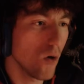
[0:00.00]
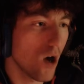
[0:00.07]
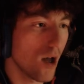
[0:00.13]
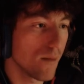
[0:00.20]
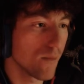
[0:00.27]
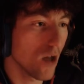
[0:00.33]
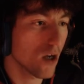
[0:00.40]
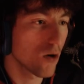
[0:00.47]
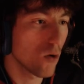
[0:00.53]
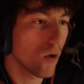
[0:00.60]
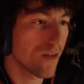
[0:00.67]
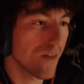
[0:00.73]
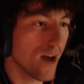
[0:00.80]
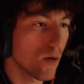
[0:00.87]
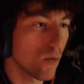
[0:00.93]
I'm not
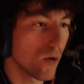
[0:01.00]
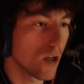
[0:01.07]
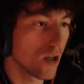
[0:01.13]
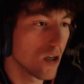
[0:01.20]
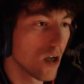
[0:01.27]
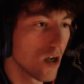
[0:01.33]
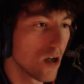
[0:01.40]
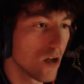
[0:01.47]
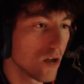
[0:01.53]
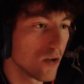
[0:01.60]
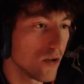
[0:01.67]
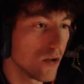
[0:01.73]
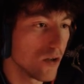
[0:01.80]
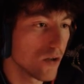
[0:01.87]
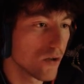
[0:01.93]
going that way.
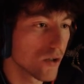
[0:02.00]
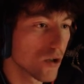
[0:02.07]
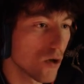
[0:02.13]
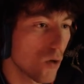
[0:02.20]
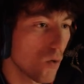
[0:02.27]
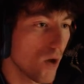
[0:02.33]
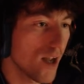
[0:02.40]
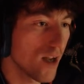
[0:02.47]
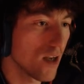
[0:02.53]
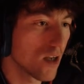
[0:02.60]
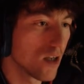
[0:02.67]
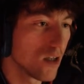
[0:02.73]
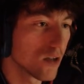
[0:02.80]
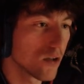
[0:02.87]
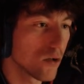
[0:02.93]
There's no way.
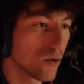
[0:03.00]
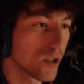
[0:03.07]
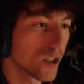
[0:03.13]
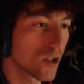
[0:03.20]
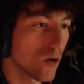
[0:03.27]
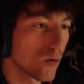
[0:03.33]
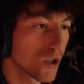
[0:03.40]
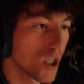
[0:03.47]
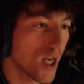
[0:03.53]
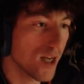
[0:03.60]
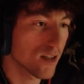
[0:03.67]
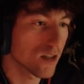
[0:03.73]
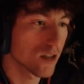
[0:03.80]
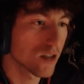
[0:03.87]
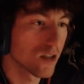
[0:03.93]
There is no
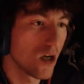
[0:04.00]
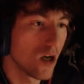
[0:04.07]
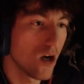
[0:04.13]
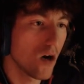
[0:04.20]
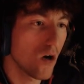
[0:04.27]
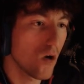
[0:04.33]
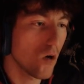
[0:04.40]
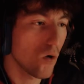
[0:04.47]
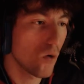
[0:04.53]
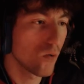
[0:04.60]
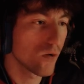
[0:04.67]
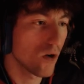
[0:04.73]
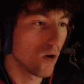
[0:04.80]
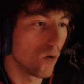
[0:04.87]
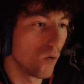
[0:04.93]
chance. Oh
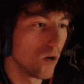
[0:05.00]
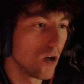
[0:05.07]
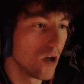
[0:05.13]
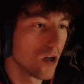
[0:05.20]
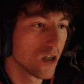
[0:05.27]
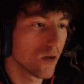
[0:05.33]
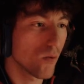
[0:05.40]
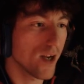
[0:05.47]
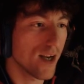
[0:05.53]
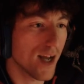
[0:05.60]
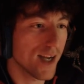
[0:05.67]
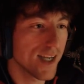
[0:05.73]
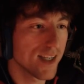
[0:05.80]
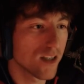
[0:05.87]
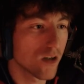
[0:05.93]
no! Wait, I
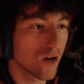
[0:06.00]
need to.